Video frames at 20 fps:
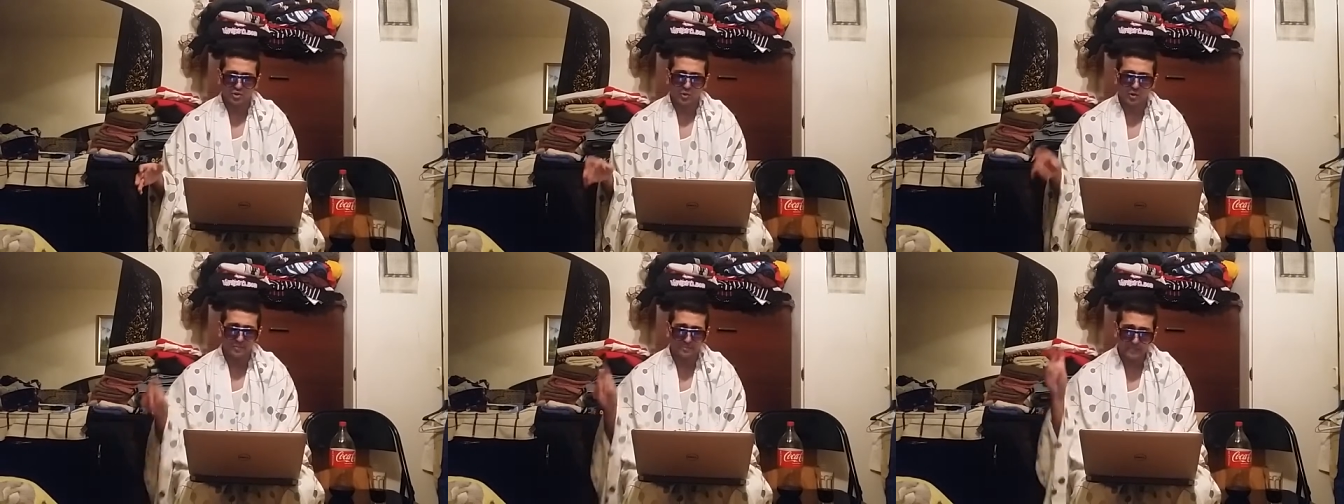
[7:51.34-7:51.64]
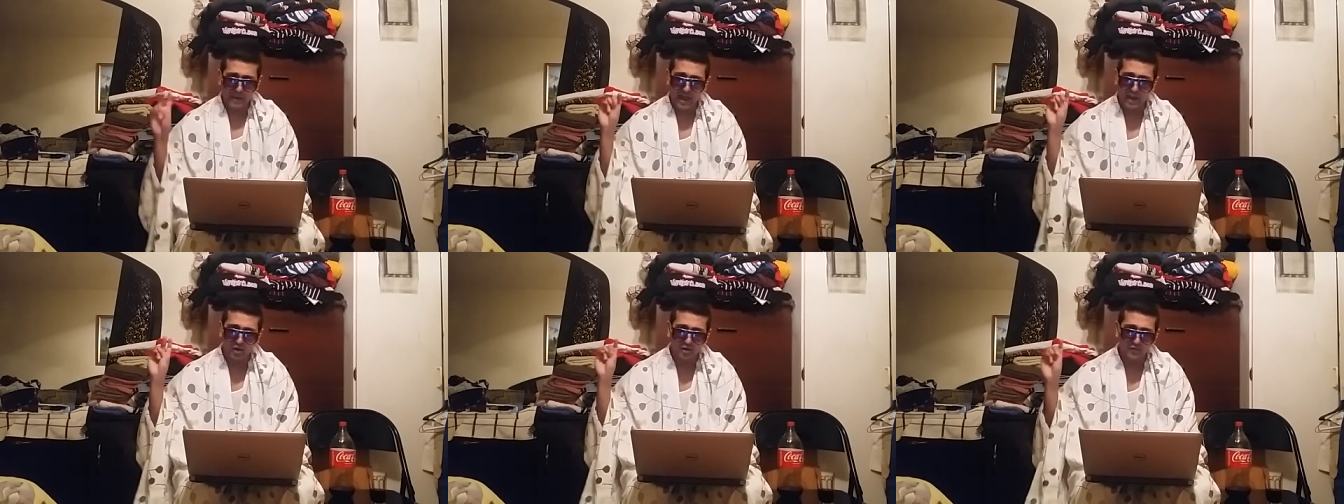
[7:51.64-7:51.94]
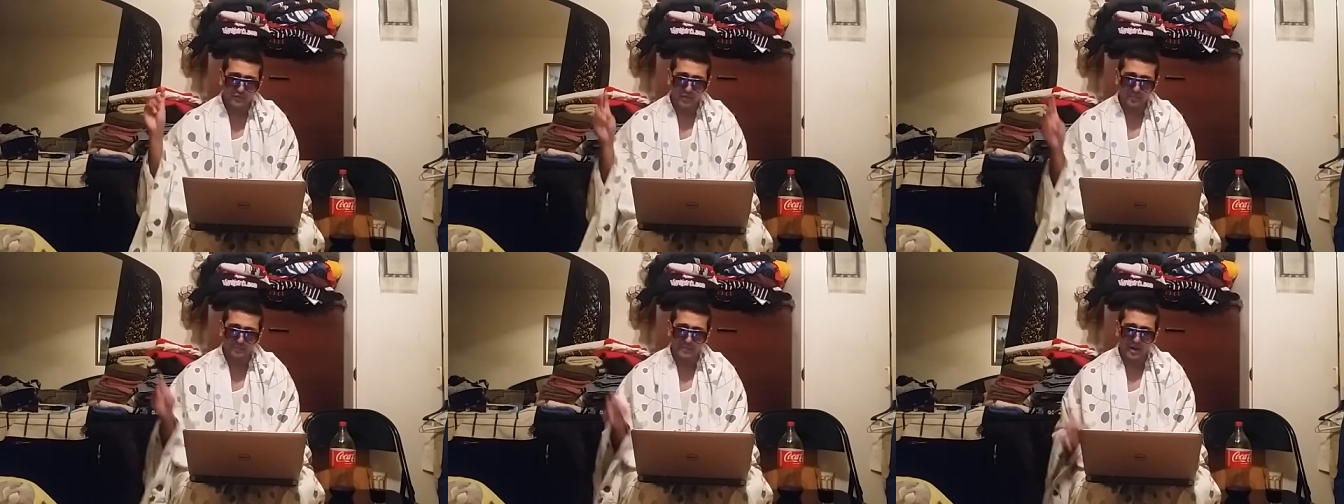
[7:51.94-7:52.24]
doing
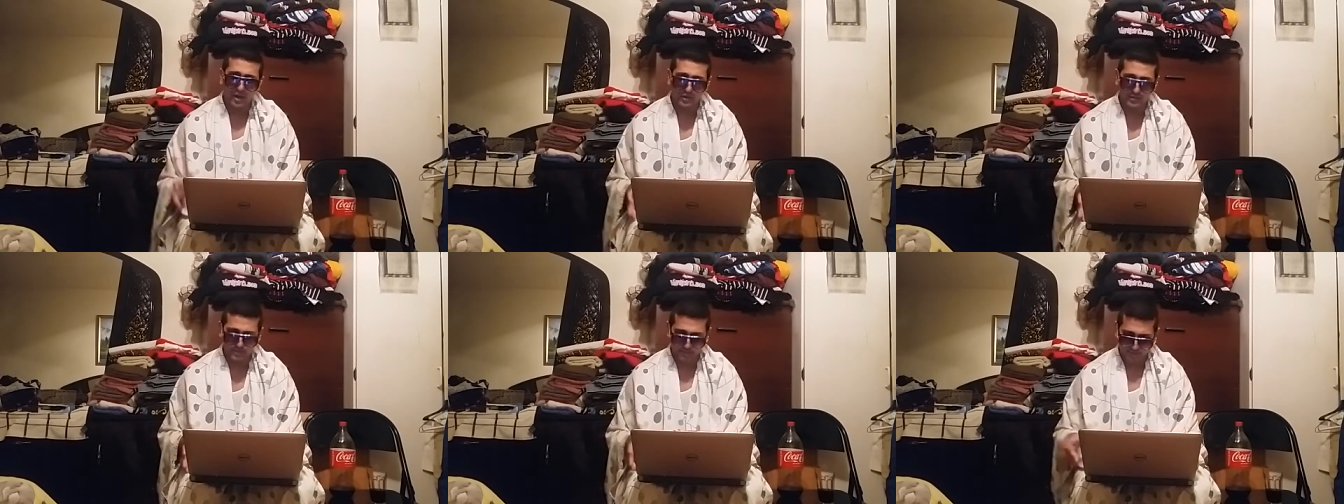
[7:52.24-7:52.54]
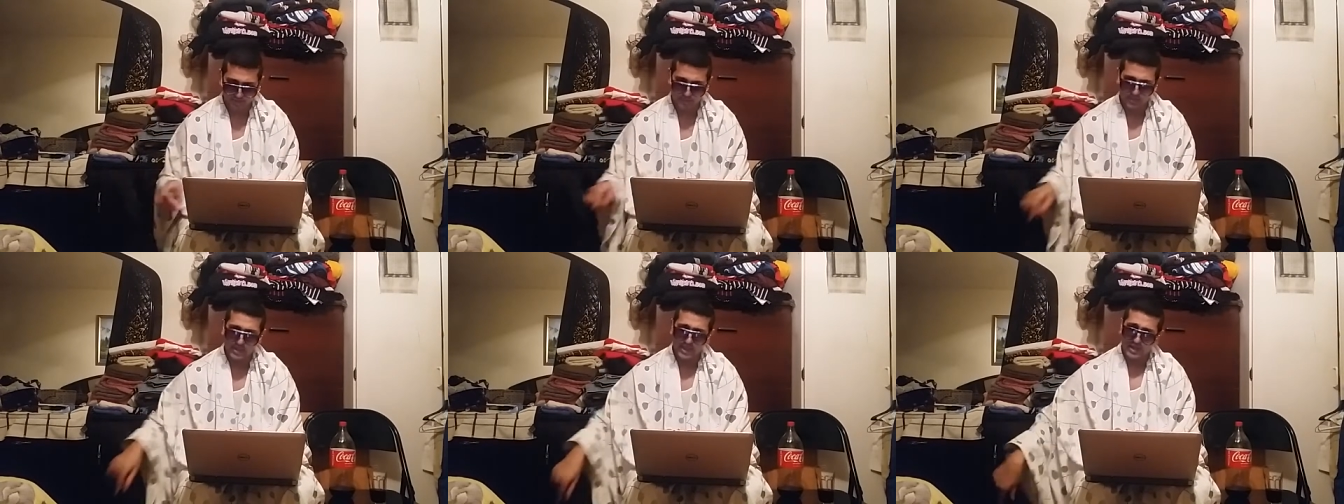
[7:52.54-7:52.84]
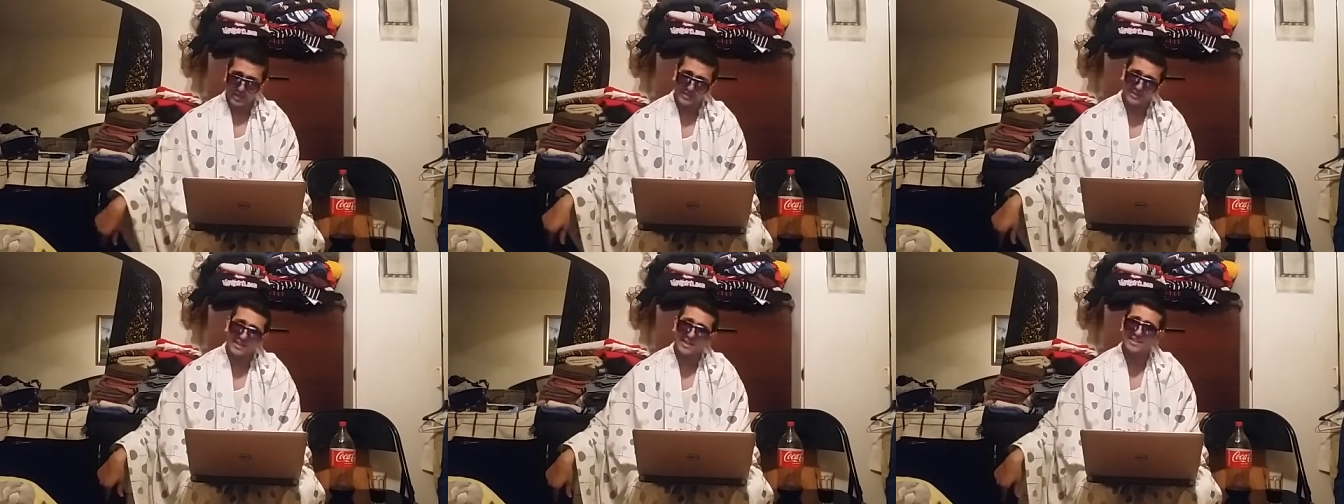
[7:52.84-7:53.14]
Battle of the Belts
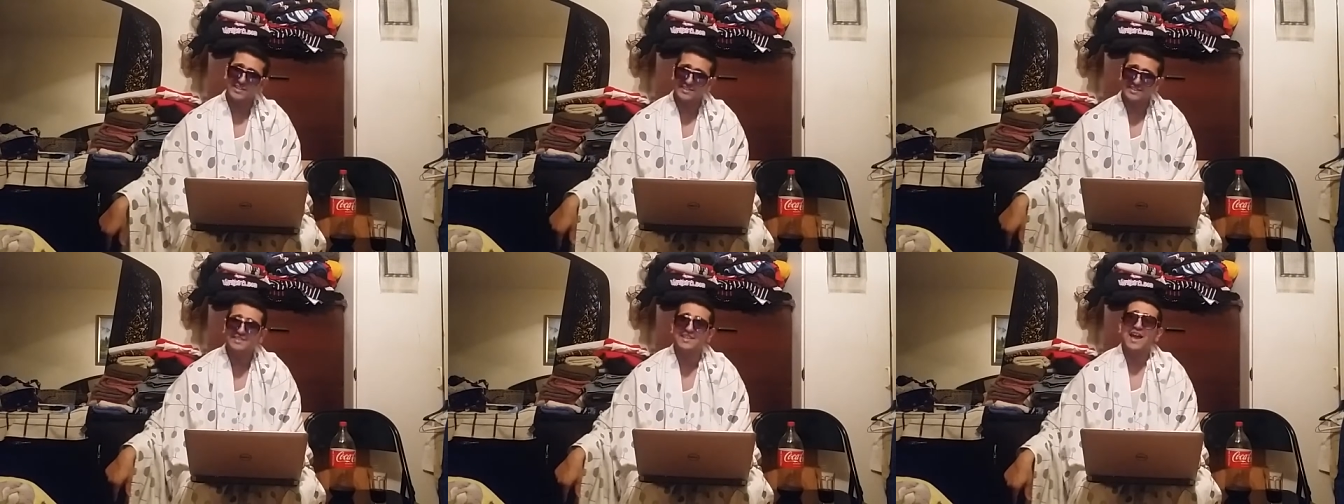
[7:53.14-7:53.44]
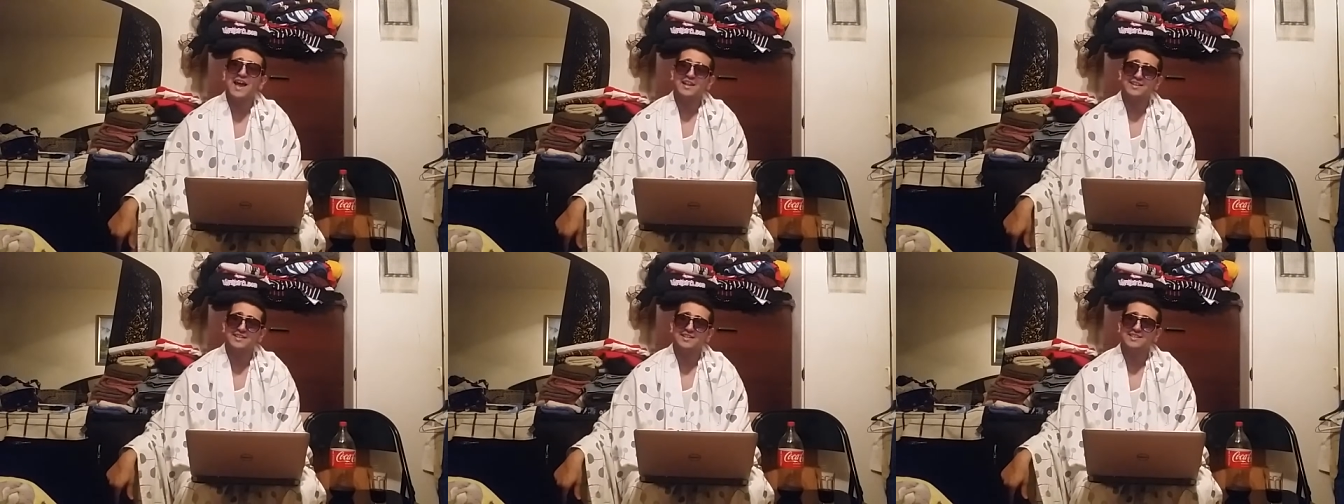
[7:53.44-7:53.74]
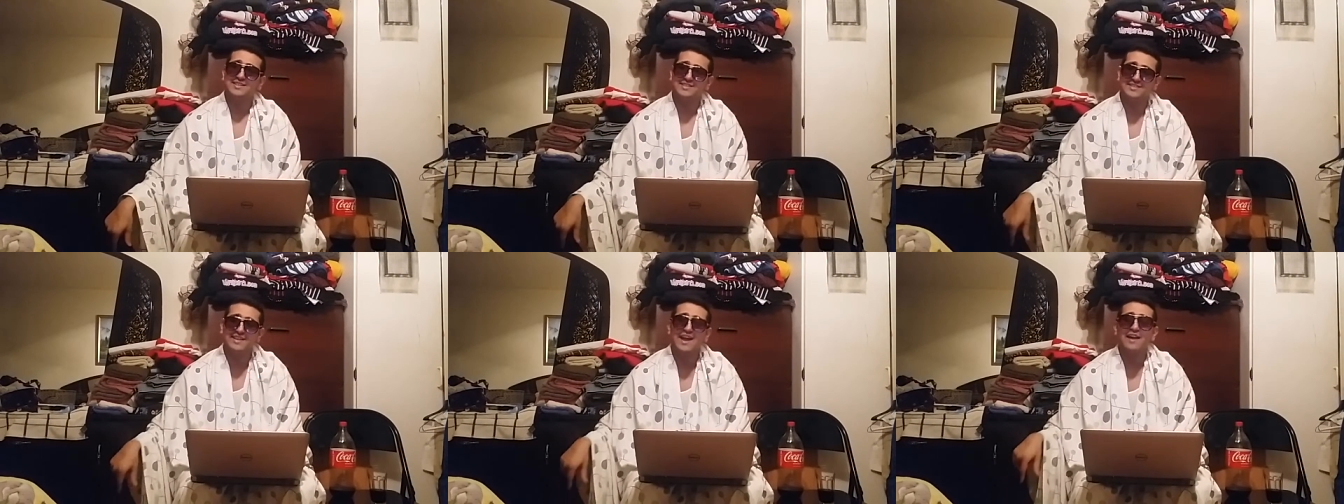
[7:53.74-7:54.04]
this
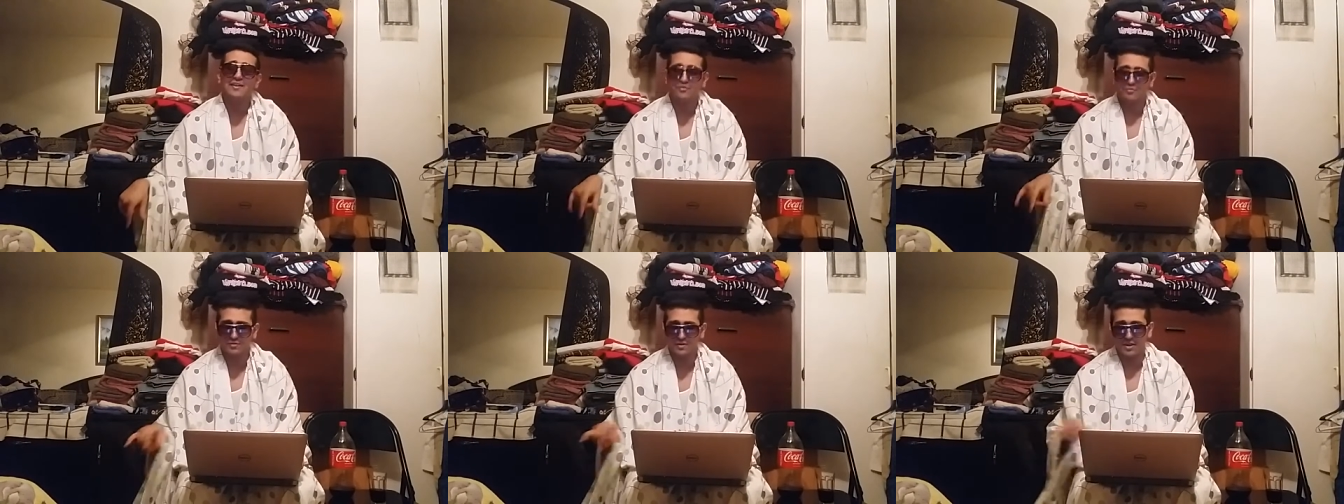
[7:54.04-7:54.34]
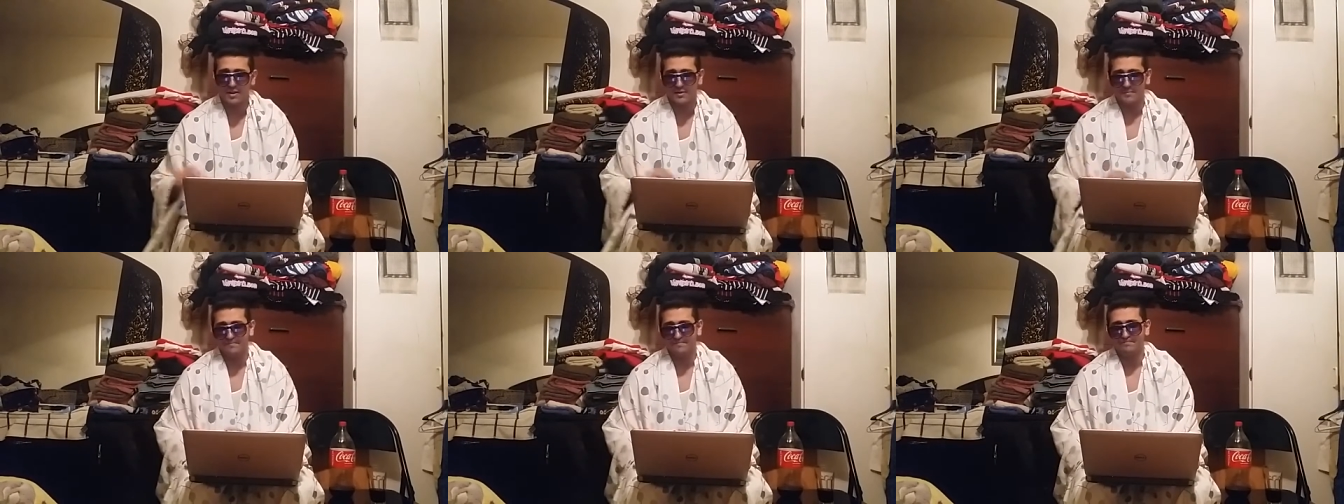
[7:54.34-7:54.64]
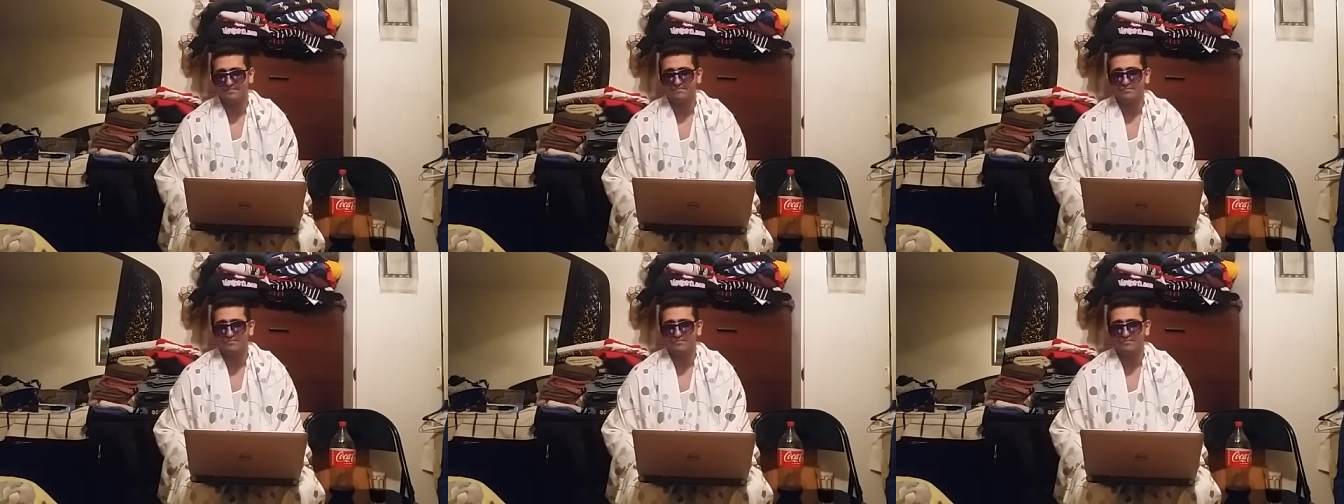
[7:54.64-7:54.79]
Saturday.